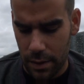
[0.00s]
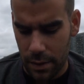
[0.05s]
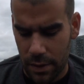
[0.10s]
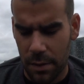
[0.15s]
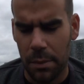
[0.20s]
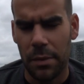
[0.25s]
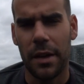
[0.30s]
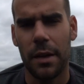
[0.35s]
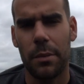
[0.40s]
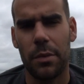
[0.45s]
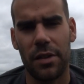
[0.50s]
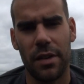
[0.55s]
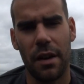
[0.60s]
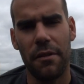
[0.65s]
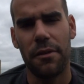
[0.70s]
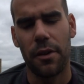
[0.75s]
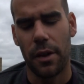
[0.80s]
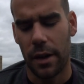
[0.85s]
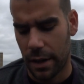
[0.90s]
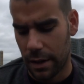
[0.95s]
sometimes
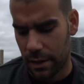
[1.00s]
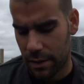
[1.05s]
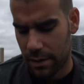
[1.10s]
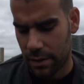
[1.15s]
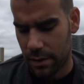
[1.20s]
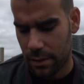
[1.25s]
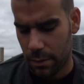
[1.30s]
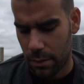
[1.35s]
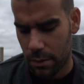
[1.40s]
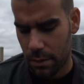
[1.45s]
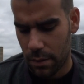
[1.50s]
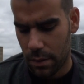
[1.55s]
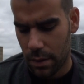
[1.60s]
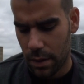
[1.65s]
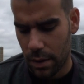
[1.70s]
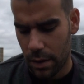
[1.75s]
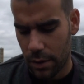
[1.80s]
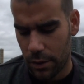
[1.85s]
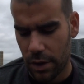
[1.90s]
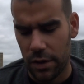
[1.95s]
suffering is
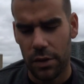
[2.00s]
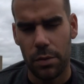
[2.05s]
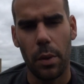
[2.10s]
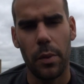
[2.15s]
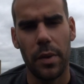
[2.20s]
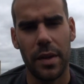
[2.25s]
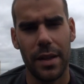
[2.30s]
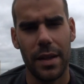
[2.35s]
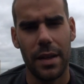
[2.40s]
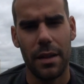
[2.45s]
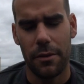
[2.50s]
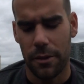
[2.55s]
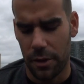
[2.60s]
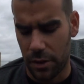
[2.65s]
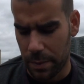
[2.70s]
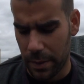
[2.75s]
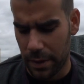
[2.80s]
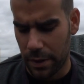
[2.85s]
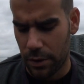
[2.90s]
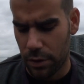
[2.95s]
just what we need for
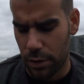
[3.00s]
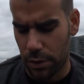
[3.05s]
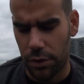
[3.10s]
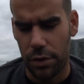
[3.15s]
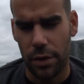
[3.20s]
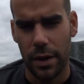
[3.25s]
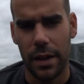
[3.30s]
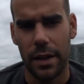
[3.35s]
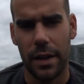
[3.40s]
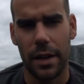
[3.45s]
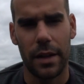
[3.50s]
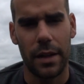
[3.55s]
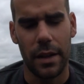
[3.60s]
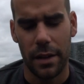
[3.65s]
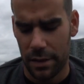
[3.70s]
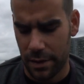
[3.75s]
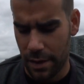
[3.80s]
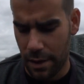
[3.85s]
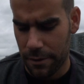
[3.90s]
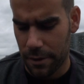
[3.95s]
spiritual training, and I
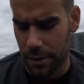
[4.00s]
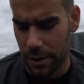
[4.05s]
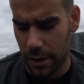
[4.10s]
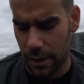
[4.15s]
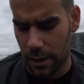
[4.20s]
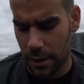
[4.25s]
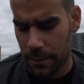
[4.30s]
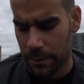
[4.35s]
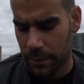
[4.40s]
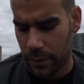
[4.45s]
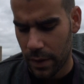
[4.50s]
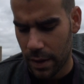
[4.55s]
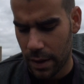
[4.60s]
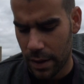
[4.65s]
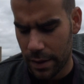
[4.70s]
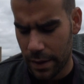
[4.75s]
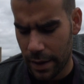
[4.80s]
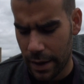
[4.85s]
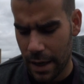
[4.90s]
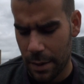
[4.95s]
suffered a lot,
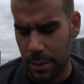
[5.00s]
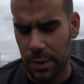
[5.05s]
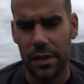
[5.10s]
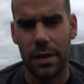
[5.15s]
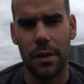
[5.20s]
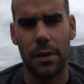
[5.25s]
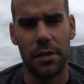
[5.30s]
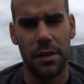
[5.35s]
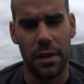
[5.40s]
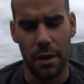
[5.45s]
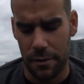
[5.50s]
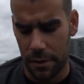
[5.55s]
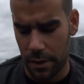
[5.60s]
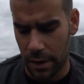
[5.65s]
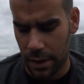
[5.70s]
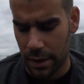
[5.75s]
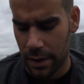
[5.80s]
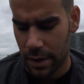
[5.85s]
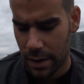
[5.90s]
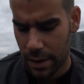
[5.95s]
and I am still
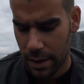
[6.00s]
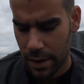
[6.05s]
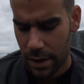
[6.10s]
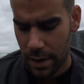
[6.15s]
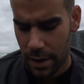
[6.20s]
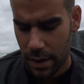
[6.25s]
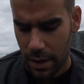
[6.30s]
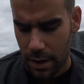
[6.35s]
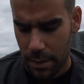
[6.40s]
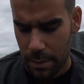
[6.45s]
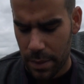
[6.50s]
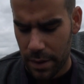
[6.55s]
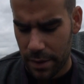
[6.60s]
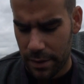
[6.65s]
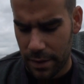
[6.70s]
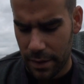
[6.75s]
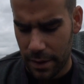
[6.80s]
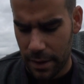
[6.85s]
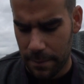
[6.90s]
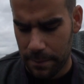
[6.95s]
suffering.
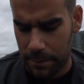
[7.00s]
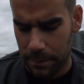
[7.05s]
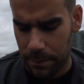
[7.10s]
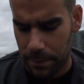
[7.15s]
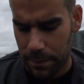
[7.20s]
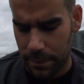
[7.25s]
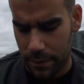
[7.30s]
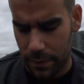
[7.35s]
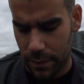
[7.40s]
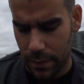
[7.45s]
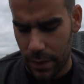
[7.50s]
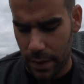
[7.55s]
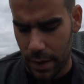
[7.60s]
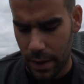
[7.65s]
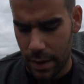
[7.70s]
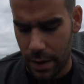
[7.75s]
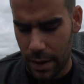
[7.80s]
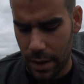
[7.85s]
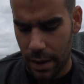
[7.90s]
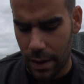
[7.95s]
But
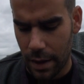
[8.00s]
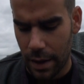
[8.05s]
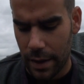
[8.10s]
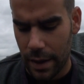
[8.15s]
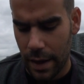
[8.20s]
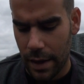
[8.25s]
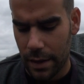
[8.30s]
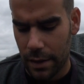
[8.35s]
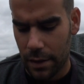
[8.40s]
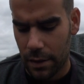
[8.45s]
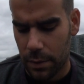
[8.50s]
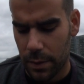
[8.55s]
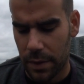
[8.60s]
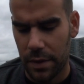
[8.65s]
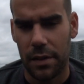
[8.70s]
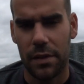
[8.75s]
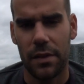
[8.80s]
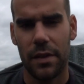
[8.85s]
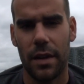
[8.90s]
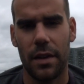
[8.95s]
again, I just want
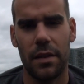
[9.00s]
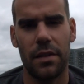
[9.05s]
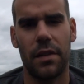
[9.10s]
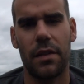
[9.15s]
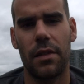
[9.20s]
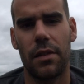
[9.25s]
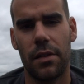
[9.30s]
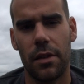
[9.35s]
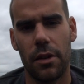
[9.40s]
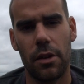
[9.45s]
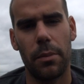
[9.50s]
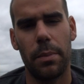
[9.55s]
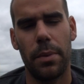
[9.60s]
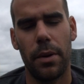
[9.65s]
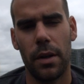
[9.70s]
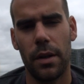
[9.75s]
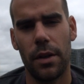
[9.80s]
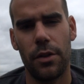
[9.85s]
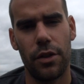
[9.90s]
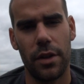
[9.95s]
to say a sincere
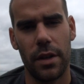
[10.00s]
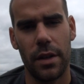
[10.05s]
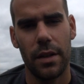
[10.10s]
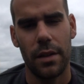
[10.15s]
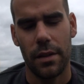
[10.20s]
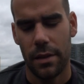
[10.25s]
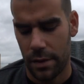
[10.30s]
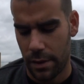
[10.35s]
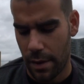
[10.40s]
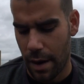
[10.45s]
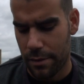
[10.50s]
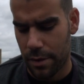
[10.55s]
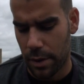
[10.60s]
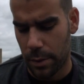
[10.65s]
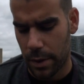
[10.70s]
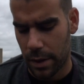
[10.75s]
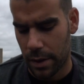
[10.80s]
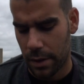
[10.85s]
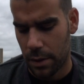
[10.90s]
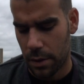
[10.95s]
apology to
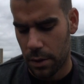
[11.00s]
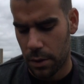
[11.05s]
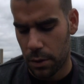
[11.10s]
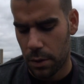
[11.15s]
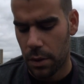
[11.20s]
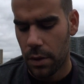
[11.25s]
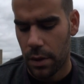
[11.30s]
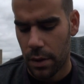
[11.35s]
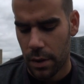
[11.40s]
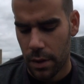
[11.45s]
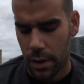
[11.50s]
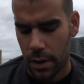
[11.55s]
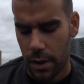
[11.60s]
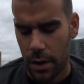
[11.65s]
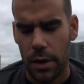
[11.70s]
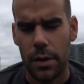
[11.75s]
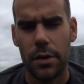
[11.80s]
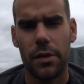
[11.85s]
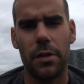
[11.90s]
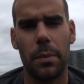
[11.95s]
everyone who
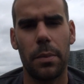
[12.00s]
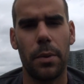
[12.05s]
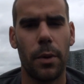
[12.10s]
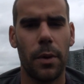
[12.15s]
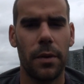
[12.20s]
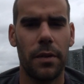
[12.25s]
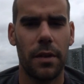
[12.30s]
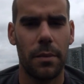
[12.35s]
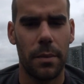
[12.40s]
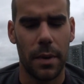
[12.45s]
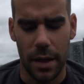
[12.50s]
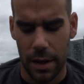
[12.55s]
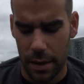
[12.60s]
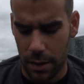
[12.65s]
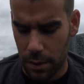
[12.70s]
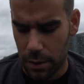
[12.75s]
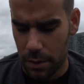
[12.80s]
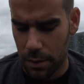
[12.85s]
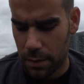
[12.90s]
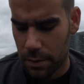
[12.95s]
supported me and
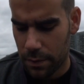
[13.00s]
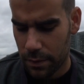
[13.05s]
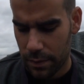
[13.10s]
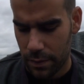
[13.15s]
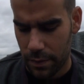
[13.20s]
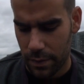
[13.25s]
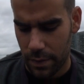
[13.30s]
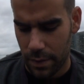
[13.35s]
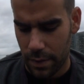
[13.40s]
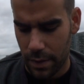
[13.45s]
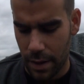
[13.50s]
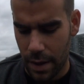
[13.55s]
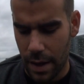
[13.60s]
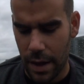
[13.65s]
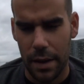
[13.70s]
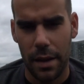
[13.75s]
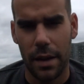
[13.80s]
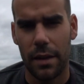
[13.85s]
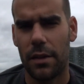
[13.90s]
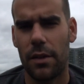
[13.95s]
who
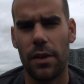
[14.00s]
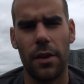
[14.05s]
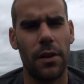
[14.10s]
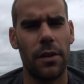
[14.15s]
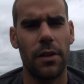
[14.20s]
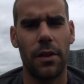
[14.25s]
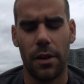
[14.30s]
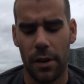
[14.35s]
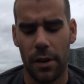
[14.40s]
I then turned